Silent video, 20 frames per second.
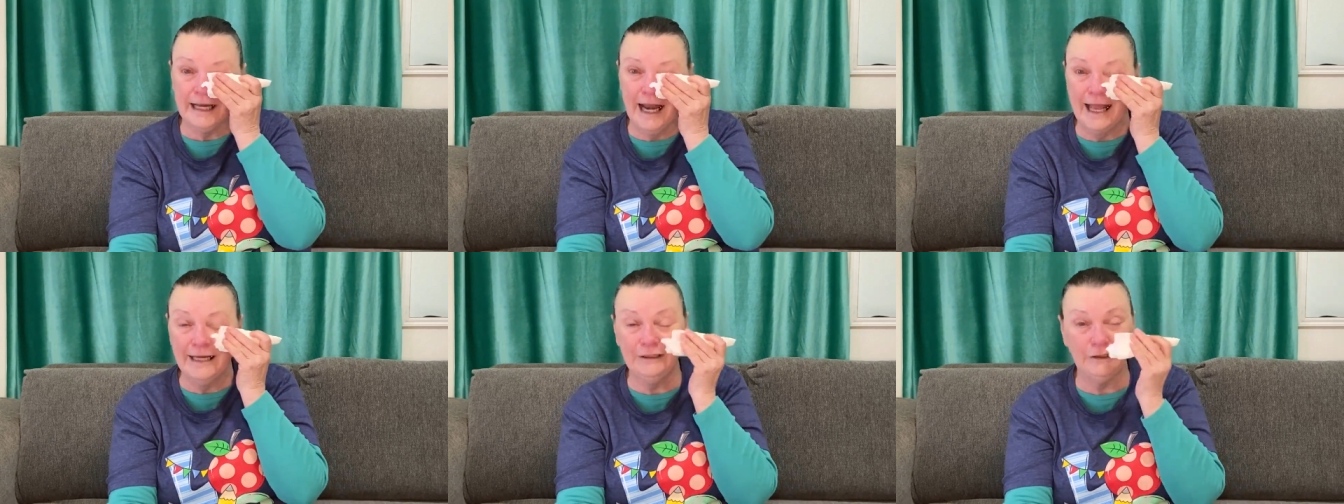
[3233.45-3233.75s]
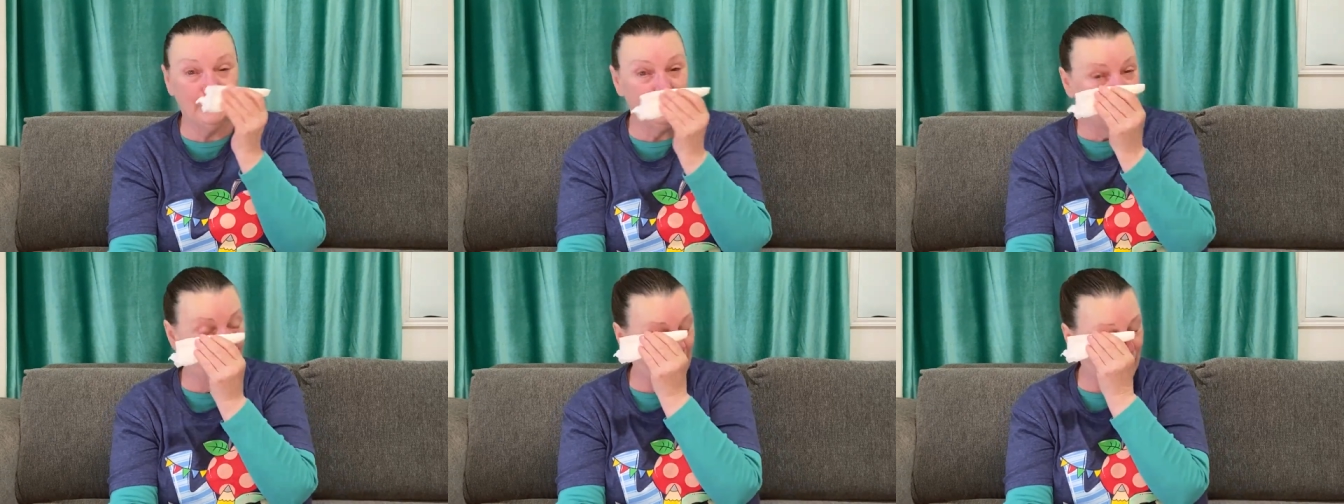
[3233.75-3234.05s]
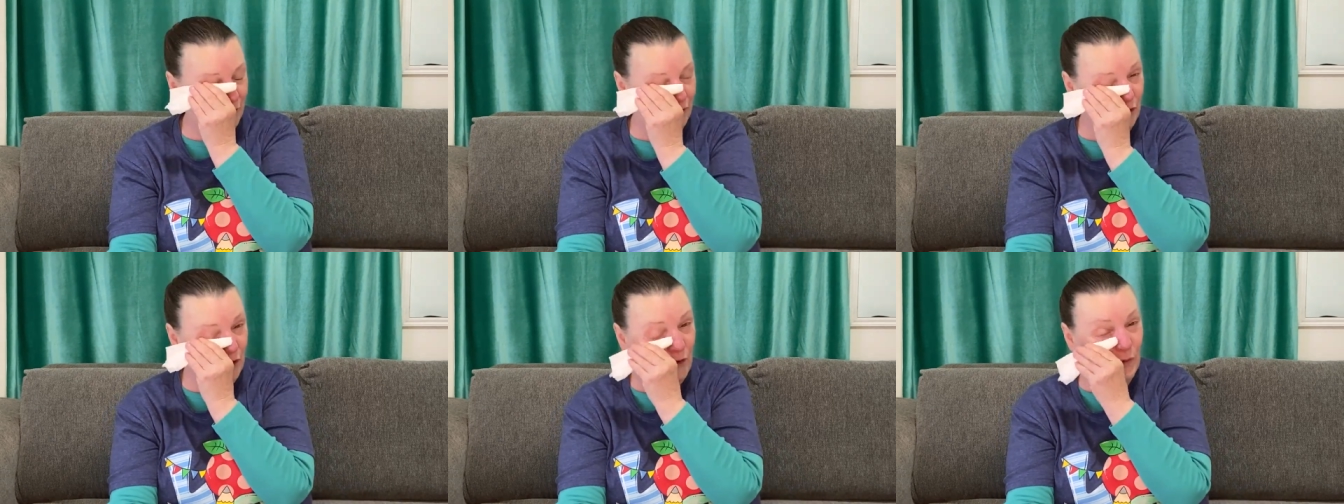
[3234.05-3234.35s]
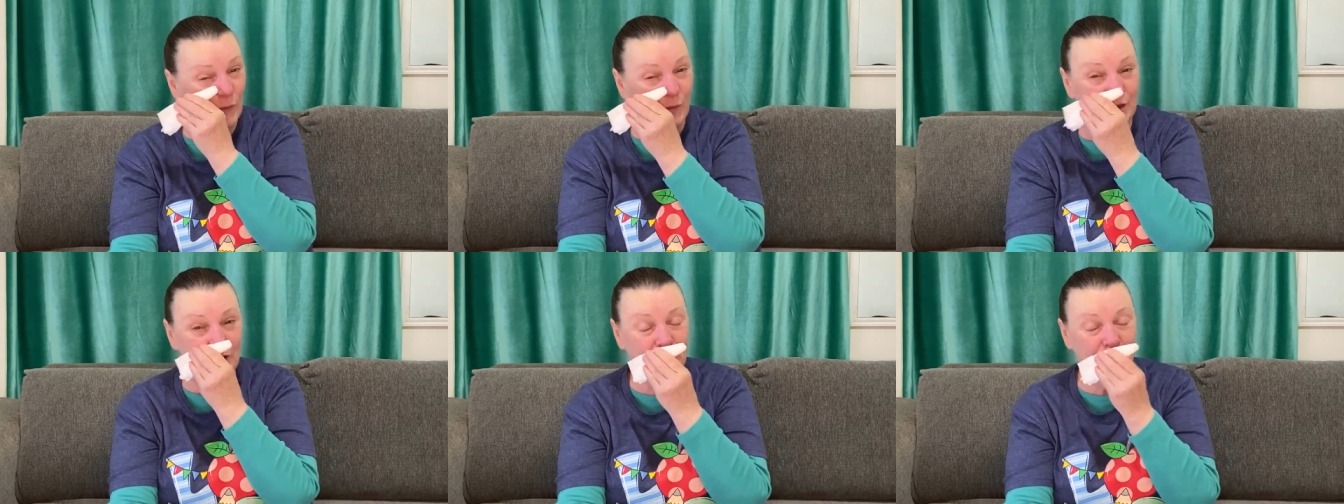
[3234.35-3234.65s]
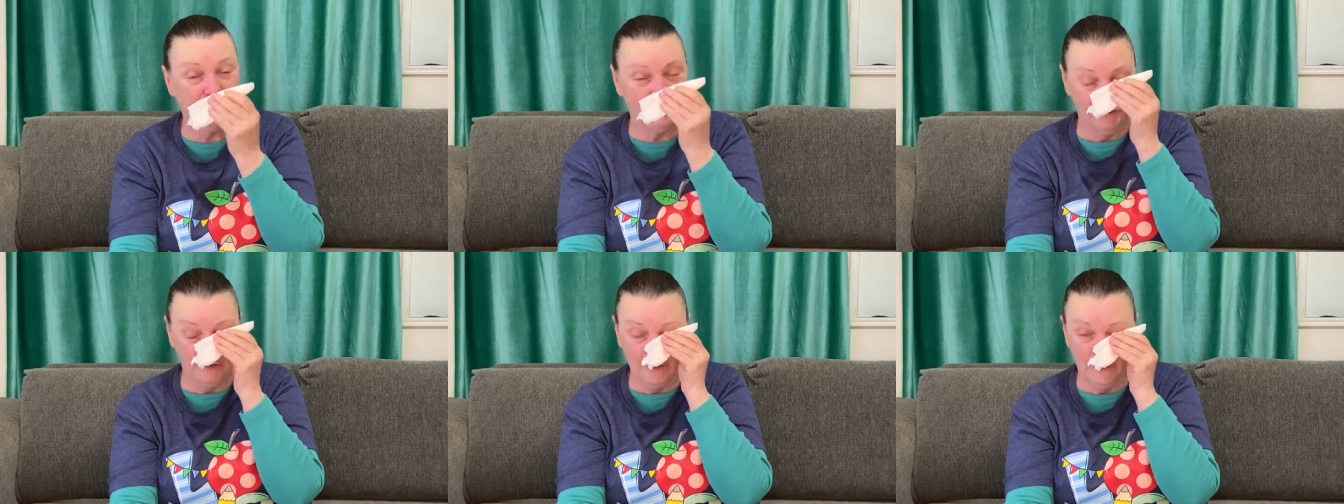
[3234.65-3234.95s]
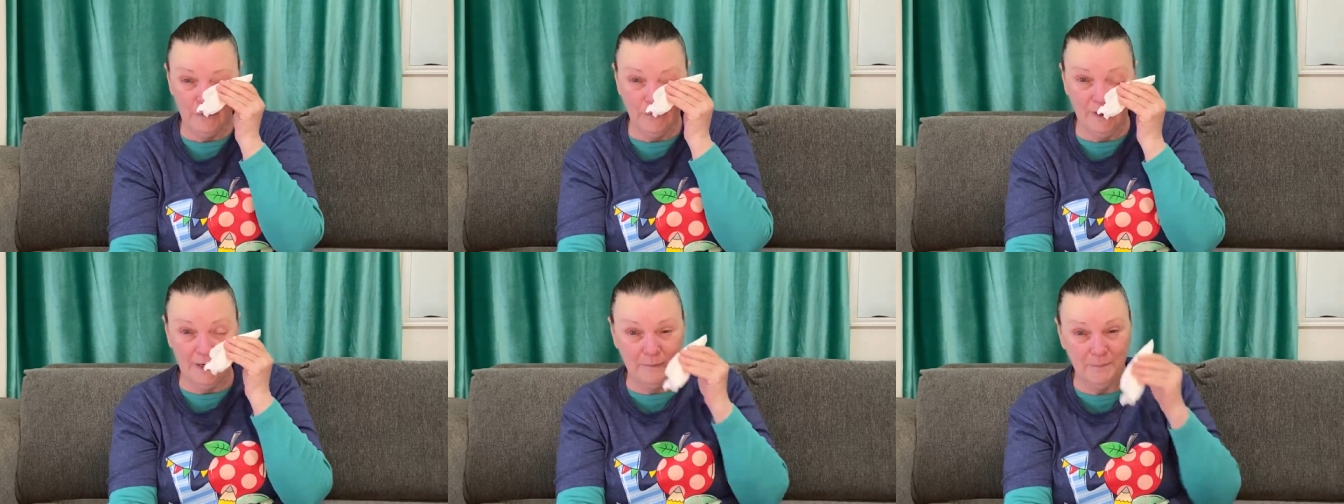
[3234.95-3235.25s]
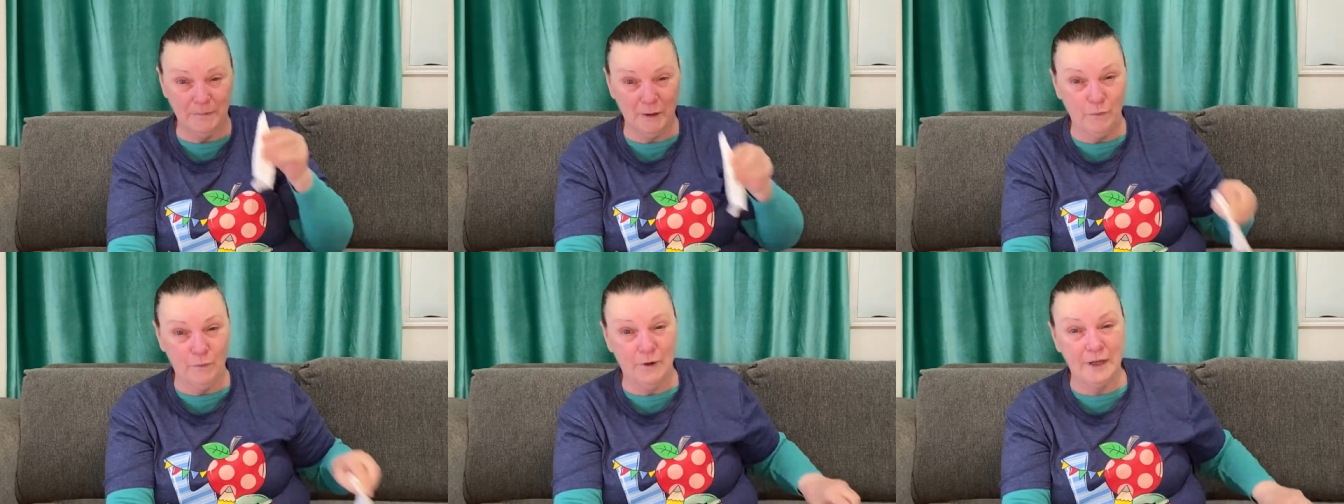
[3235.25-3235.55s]
I do not know what you're doing,
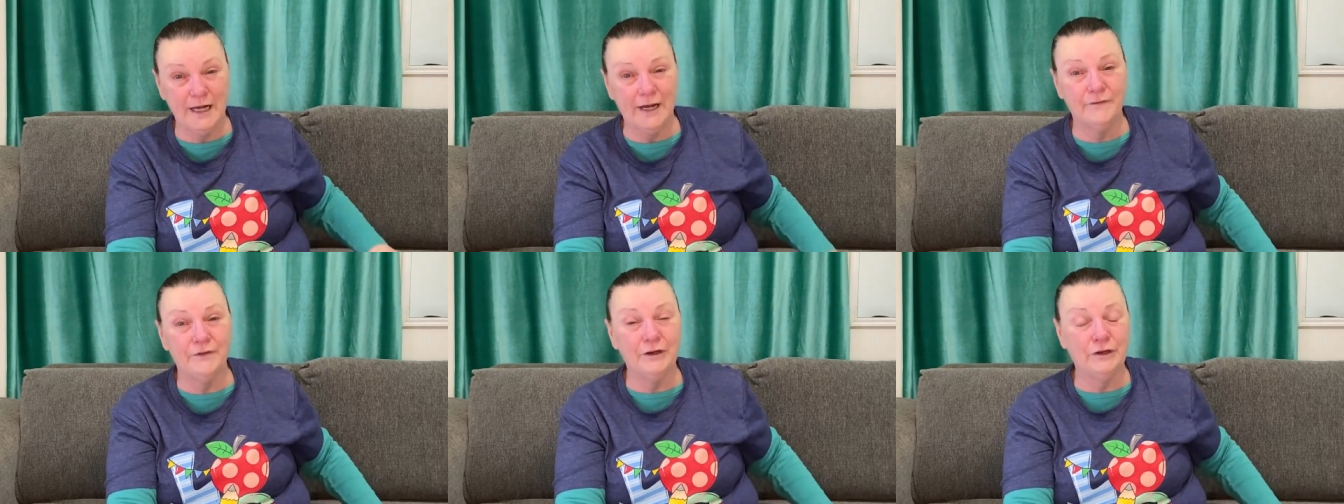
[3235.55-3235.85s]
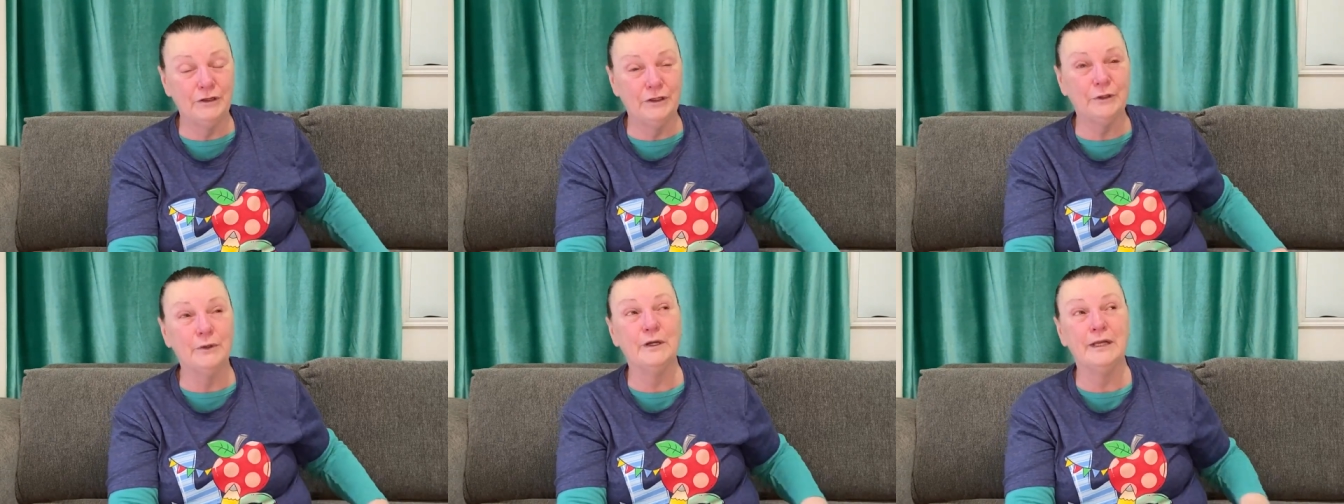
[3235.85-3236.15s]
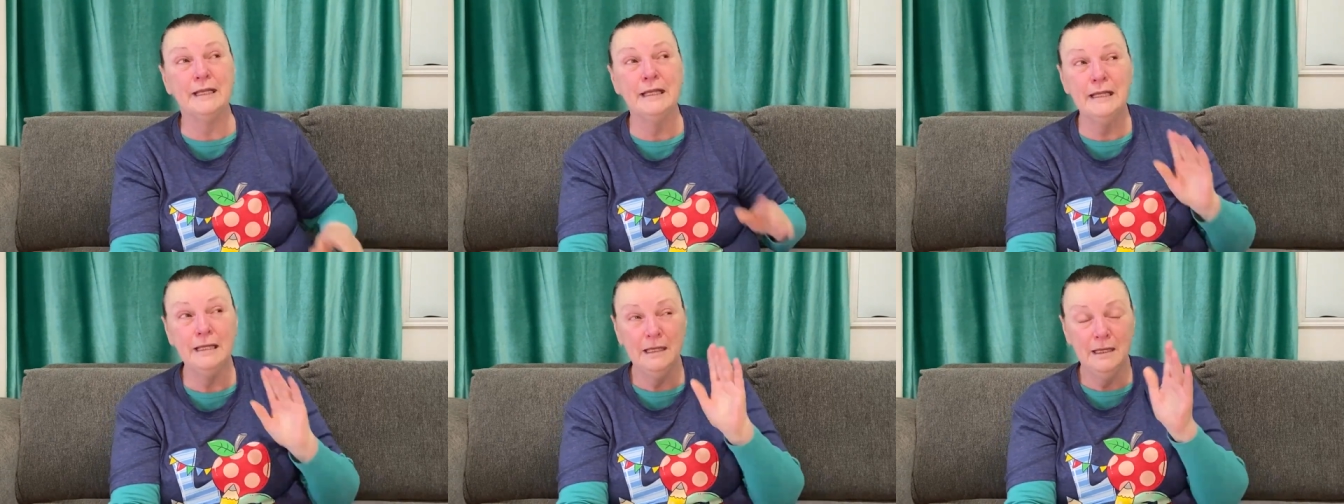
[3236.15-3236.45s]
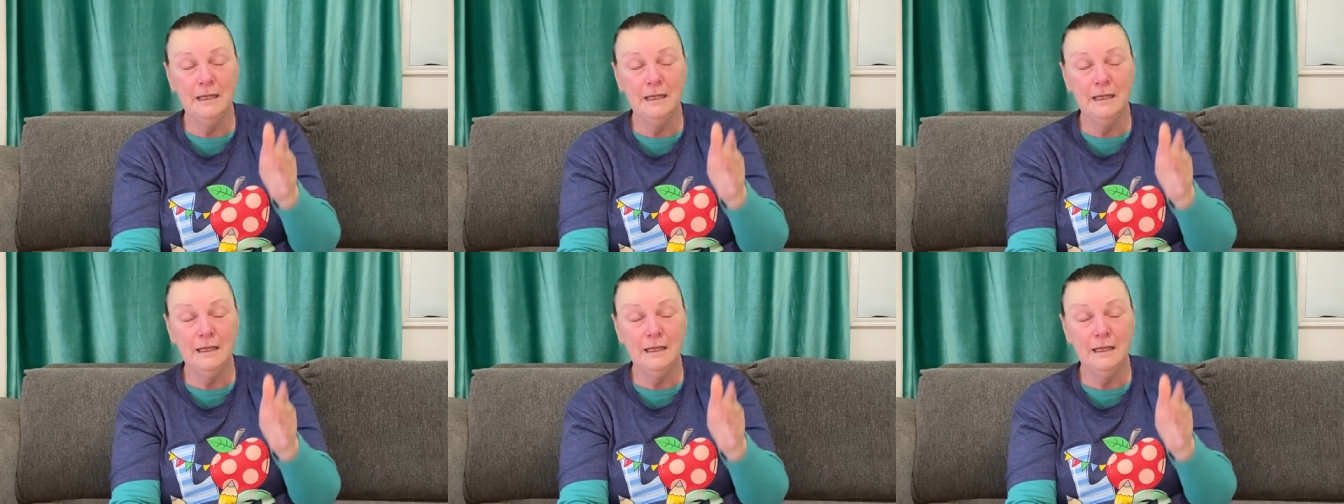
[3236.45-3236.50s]
but whatever you're doing,